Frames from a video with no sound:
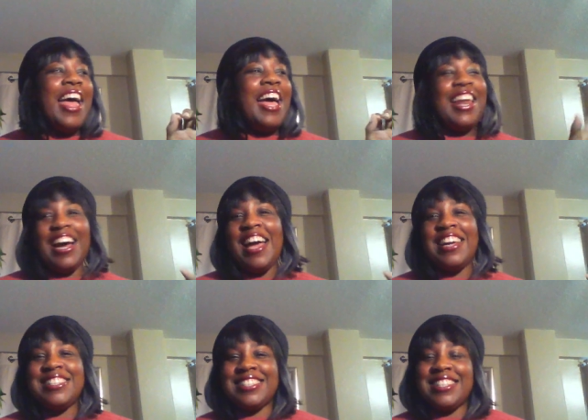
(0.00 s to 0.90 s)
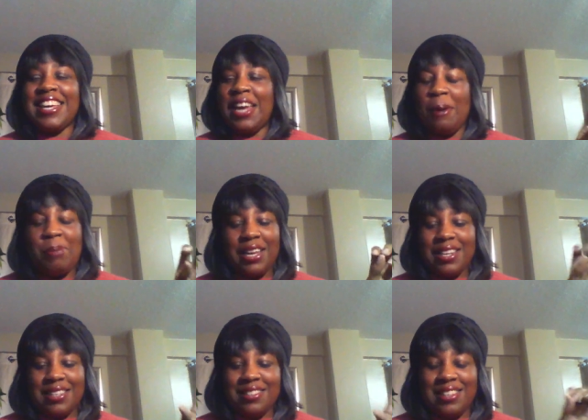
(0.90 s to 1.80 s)
And I hate to say that,
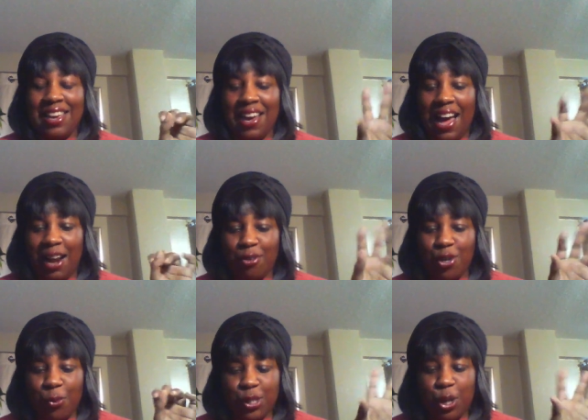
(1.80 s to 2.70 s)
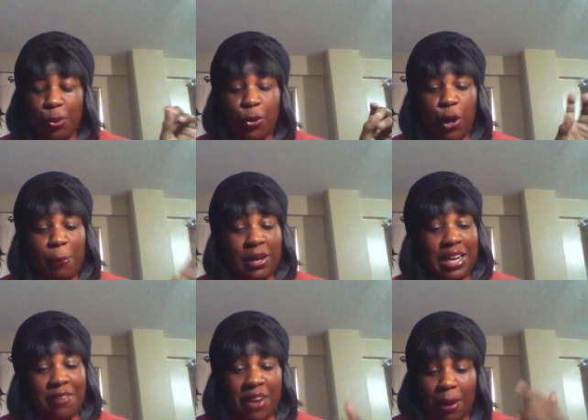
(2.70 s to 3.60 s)
but yeah, I don't know what's going on. But
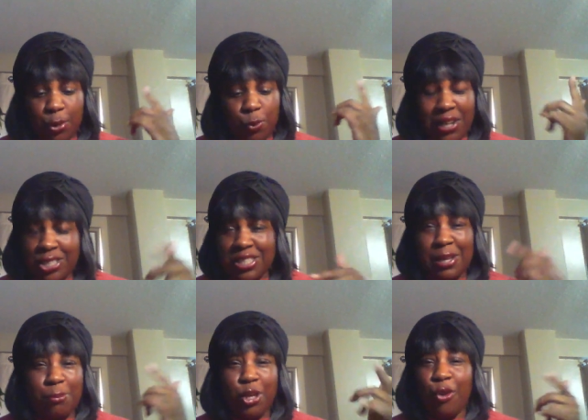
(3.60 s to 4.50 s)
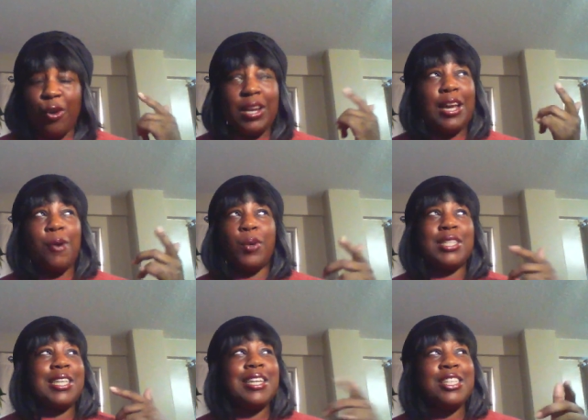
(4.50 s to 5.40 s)
even I was watching something earlier with
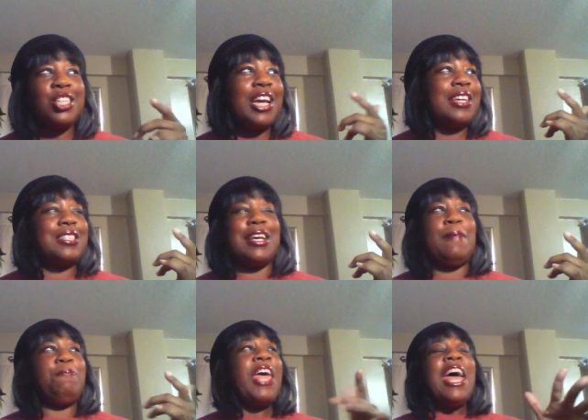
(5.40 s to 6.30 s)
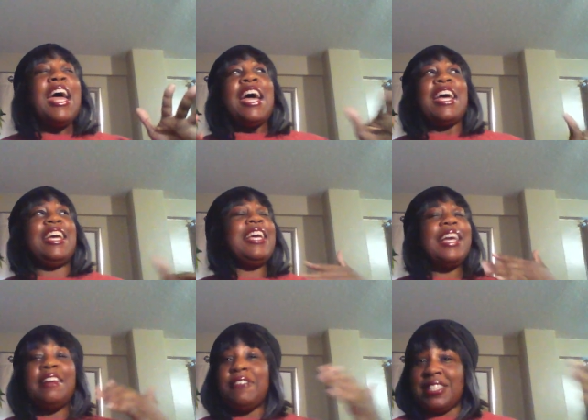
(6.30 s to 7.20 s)
T D Jakes, and
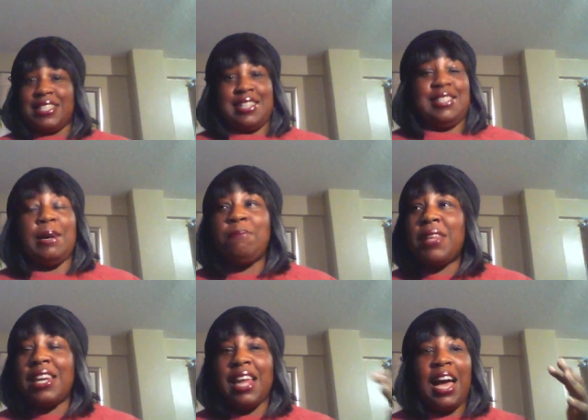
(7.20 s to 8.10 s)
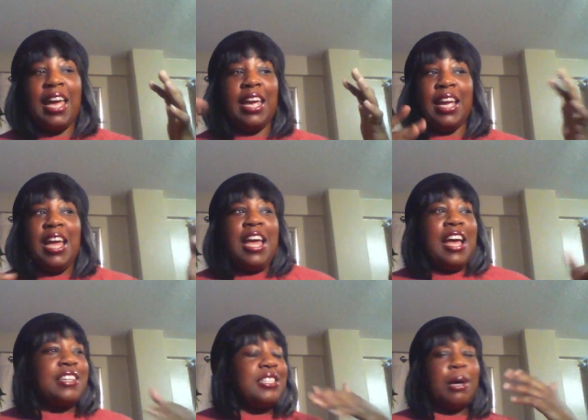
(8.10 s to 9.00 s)
He even says something like,
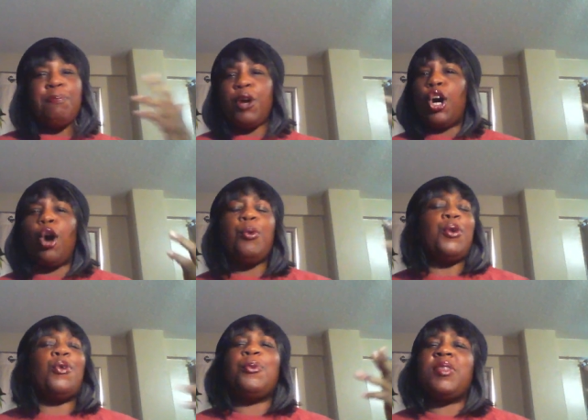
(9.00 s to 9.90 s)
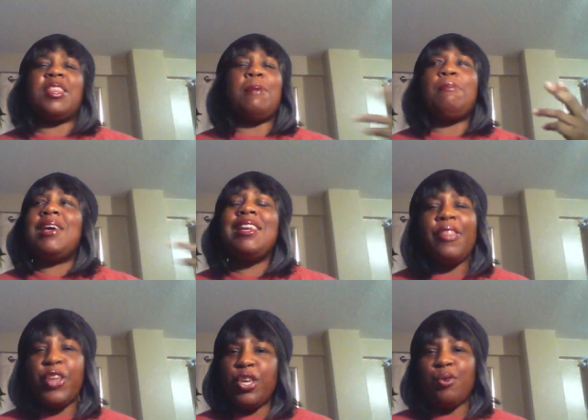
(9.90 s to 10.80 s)
it's something going on with the men in
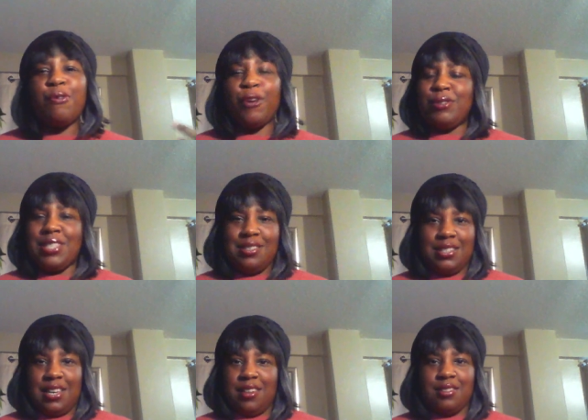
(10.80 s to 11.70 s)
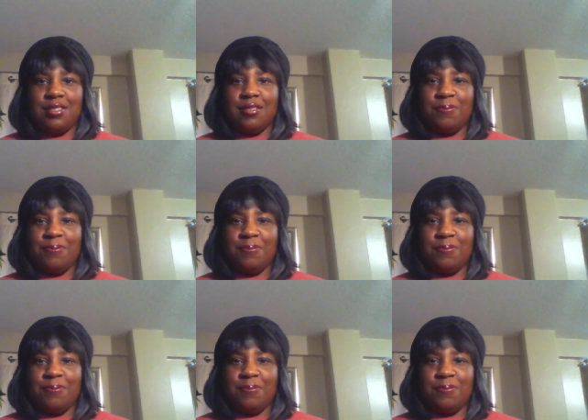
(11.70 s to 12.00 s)
the universe these days.